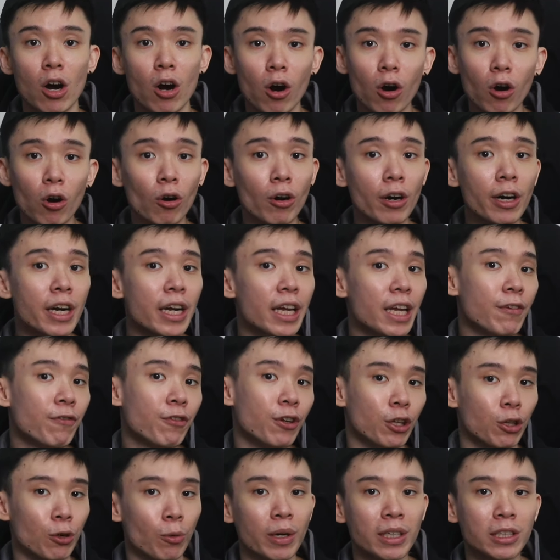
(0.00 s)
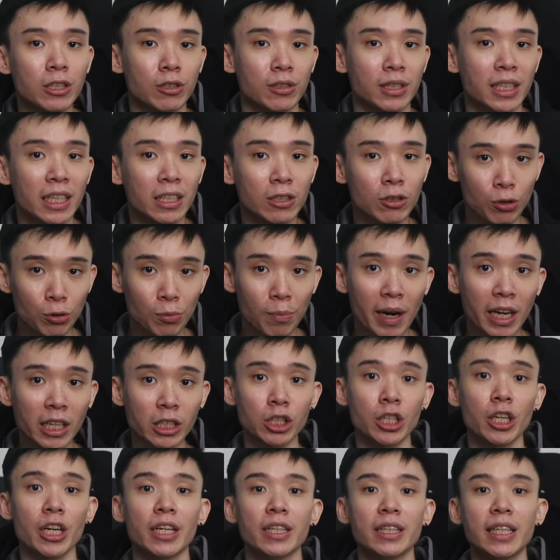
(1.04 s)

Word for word: Or if you don't want to think too much,